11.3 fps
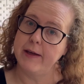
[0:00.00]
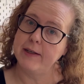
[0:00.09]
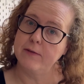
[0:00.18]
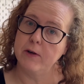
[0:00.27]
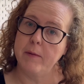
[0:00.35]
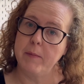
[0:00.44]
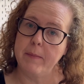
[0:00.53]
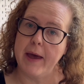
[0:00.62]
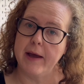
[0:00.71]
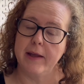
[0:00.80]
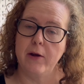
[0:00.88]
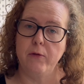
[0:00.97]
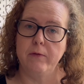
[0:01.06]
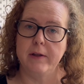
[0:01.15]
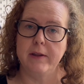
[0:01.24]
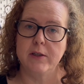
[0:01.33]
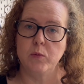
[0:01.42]
thanks for coming back, and
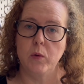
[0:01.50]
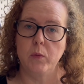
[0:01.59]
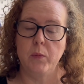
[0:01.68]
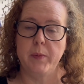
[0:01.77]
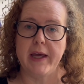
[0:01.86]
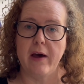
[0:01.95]
hopefully this one will be